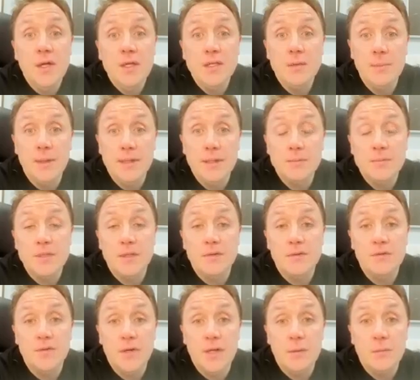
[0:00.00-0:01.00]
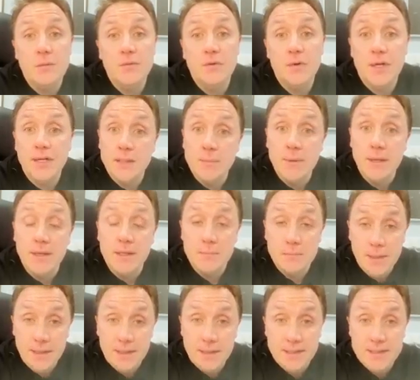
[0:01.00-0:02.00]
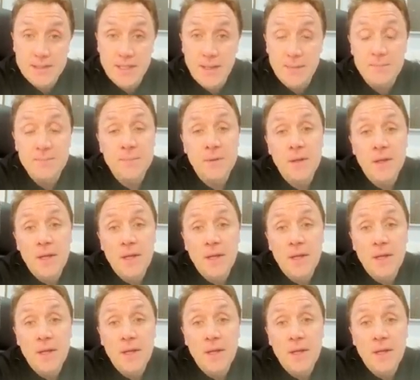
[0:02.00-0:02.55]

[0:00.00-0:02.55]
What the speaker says: to make themselves available for independent medical exam.